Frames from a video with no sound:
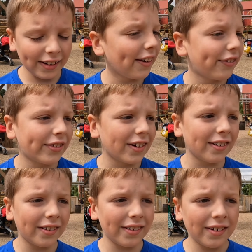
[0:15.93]
lift
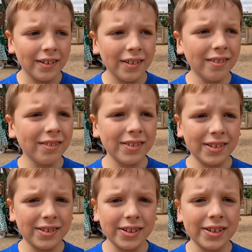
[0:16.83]
and
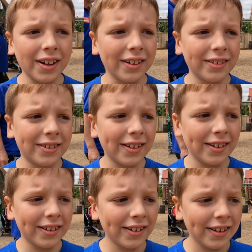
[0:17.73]
launch coaster.